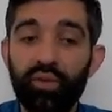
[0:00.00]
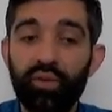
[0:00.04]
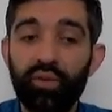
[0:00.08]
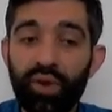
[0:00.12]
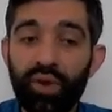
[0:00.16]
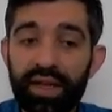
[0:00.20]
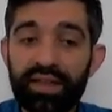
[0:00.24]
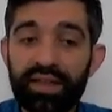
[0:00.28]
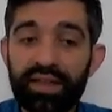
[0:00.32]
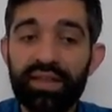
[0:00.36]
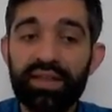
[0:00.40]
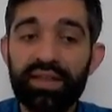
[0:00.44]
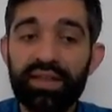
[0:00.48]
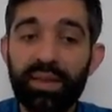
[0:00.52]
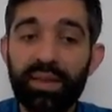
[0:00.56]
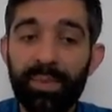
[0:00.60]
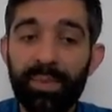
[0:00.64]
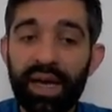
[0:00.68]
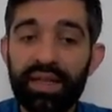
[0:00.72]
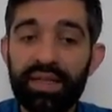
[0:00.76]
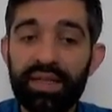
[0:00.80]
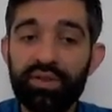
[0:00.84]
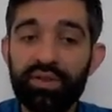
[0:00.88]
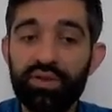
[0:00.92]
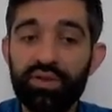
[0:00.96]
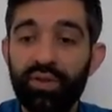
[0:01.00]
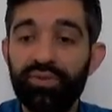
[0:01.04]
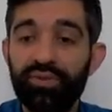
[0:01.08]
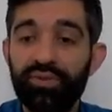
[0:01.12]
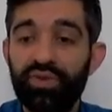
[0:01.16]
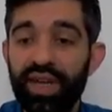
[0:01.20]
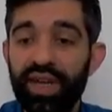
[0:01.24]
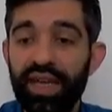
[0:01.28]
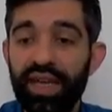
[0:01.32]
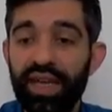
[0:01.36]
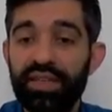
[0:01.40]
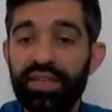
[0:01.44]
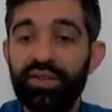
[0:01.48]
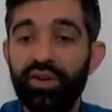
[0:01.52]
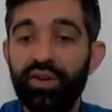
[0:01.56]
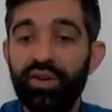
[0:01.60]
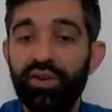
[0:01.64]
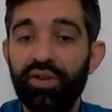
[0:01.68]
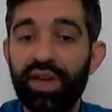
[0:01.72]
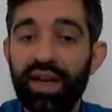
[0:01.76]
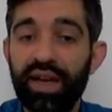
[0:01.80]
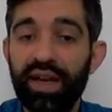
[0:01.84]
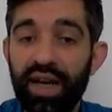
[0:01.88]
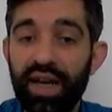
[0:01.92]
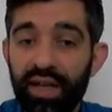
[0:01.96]
what the balance of trade
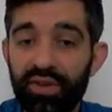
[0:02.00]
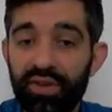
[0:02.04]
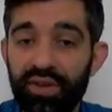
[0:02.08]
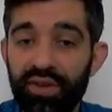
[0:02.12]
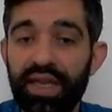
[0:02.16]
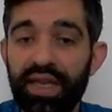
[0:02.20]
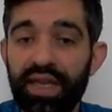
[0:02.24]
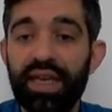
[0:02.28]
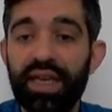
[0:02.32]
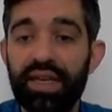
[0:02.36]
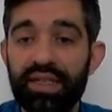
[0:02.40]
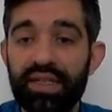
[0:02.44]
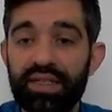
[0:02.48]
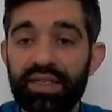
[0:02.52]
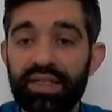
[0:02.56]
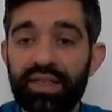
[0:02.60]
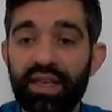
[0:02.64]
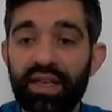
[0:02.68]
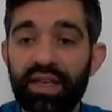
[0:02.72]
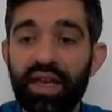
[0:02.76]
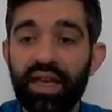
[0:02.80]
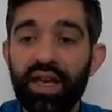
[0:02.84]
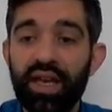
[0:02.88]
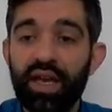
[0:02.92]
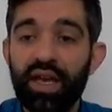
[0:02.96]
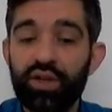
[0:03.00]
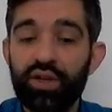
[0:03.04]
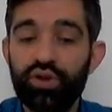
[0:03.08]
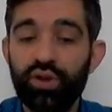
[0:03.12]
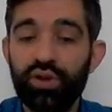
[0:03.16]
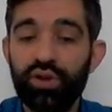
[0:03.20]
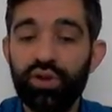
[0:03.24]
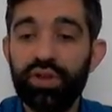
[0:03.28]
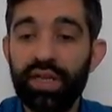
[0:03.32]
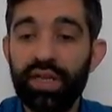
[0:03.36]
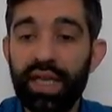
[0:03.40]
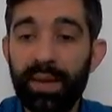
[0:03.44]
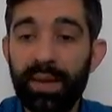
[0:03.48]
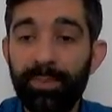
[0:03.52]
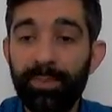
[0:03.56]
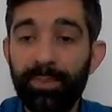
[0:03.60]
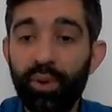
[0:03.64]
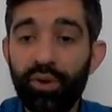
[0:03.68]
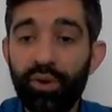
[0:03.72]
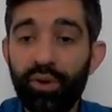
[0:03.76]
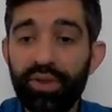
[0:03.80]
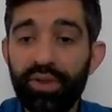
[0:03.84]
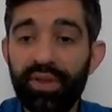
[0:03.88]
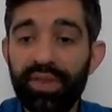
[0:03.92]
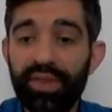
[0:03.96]
of a country is. So the
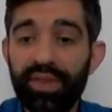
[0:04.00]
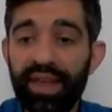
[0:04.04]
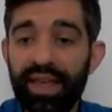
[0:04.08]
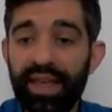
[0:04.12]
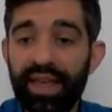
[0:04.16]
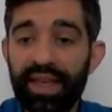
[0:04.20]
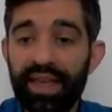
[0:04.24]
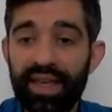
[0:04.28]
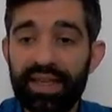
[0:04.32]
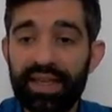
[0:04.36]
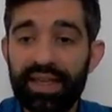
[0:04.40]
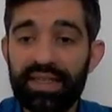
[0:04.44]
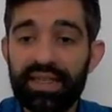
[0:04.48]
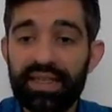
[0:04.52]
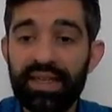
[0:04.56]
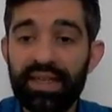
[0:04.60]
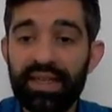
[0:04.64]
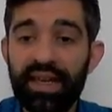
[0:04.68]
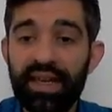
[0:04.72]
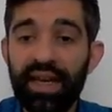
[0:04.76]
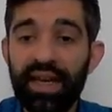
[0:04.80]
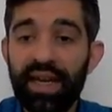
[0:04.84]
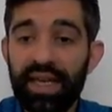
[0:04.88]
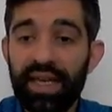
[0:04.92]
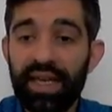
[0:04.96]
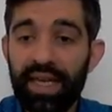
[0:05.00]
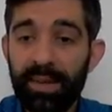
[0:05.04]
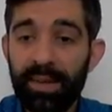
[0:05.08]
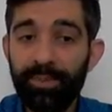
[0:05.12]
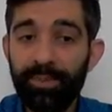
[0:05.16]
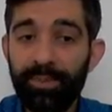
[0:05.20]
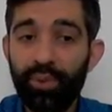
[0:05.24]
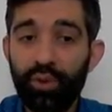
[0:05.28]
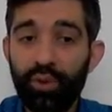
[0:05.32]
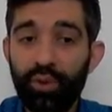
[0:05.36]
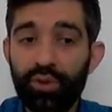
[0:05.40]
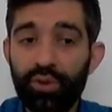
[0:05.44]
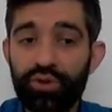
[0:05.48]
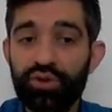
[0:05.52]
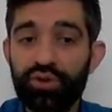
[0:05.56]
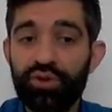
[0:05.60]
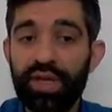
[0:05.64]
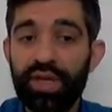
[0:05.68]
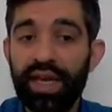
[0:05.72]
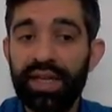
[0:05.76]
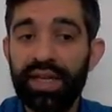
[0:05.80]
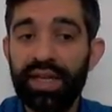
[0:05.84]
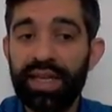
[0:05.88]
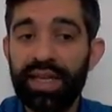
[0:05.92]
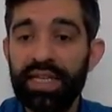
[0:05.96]
important thing is
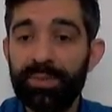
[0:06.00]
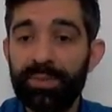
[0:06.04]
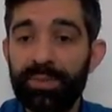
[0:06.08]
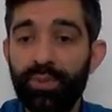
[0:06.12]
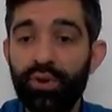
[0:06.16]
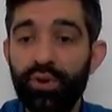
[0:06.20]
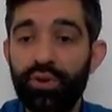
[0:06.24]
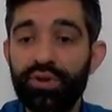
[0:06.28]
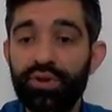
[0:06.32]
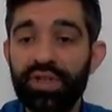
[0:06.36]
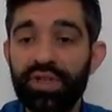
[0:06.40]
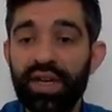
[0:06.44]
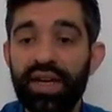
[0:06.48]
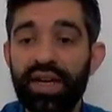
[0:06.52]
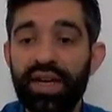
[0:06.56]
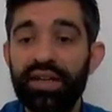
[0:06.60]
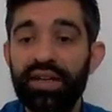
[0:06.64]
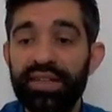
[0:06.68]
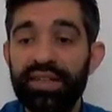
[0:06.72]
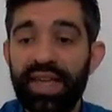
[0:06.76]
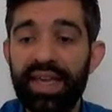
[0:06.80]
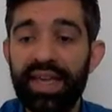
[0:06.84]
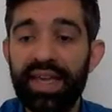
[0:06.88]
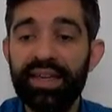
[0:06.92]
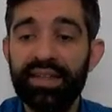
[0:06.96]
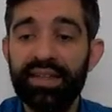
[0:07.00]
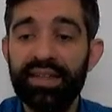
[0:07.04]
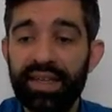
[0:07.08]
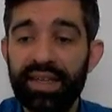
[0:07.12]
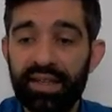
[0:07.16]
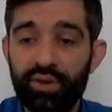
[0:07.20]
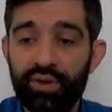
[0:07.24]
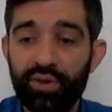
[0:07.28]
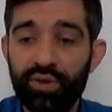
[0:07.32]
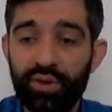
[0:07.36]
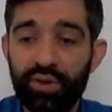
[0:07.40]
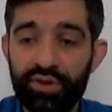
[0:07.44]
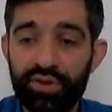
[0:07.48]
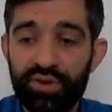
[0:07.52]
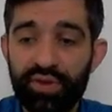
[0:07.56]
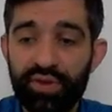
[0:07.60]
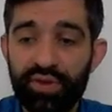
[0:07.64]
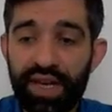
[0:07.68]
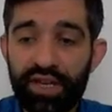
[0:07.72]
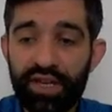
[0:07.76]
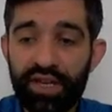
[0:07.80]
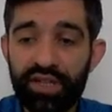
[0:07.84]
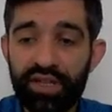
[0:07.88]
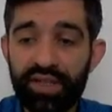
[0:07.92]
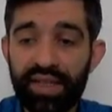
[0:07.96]
imports and exports are taken into
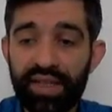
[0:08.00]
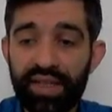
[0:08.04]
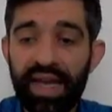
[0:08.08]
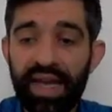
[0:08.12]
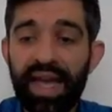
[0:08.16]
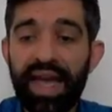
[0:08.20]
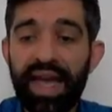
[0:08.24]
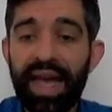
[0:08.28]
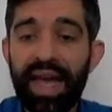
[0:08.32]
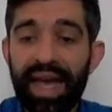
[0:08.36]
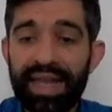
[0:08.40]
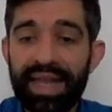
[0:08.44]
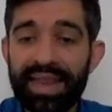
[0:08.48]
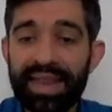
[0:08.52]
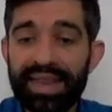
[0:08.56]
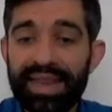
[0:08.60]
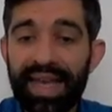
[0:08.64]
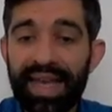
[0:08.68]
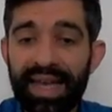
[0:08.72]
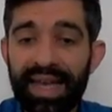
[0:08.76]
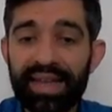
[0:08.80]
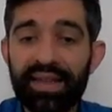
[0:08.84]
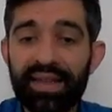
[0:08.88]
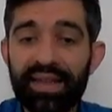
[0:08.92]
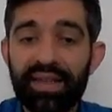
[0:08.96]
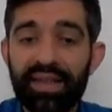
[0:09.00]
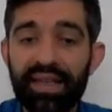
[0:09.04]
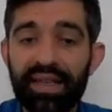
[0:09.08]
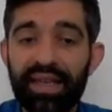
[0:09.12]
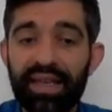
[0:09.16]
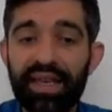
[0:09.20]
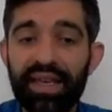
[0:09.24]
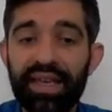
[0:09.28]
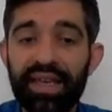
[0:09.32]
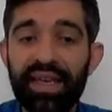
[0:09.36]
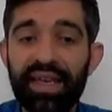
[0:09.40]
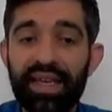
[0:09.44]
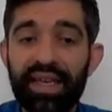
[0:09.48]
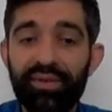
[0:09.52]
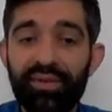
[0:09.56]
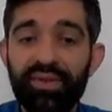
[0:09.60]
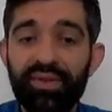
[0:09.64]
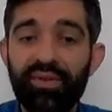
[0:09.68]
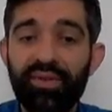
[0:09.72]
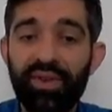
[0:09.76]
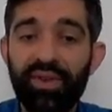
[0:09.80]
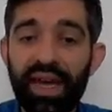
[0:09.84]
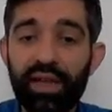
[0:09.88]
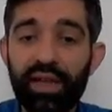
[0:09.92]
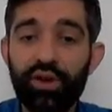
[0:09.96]
consideration, and then if
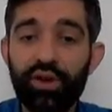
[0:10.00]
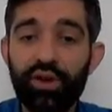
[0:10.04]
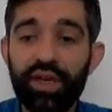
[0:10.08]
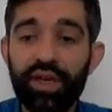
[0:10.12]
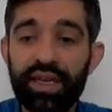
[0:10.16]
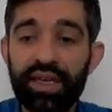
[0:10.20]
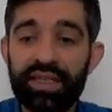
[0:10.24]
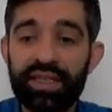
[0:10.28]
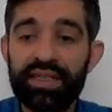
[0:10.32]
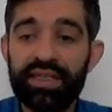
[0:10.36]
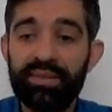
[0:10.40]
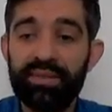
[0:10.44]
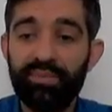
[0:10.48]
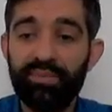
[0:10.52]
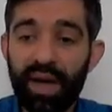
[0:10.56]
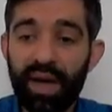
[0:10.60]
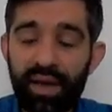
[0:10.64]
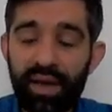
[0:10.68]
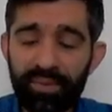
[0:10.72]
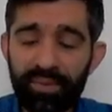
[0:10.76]
the value is